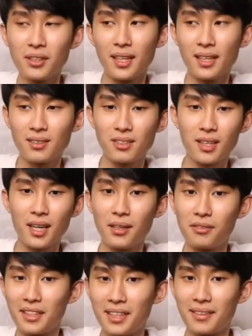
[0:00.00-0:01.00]
That's kind
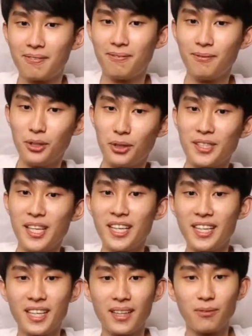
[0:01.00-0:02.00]
of like, you know,
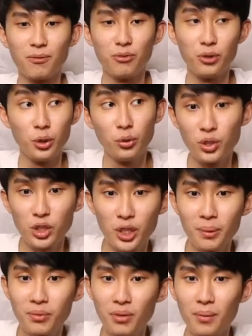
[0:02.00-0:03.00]
taking
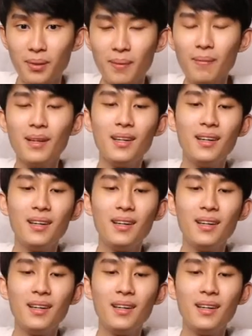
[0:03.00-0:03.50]
viewership from them.